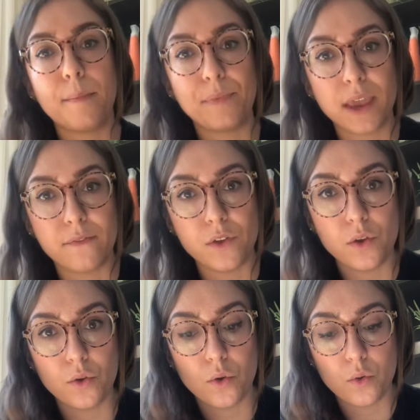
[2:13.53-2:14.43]
If
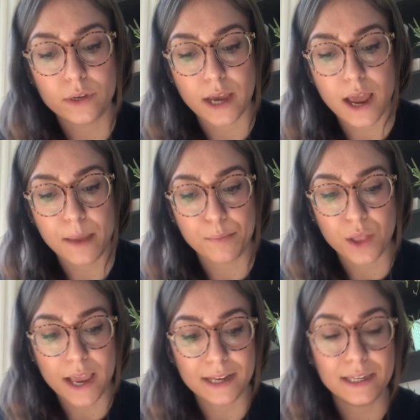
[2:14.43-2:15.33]
you type
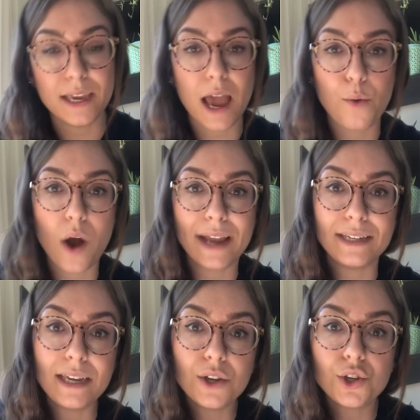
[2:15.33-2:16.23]
like DIY
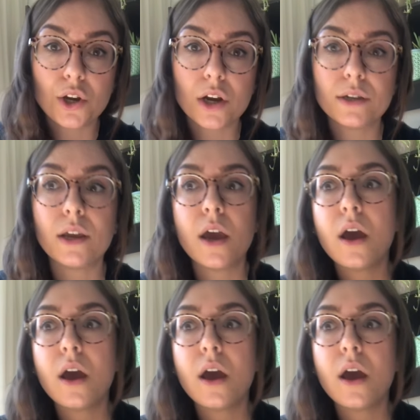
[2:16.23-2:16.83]
t-shirt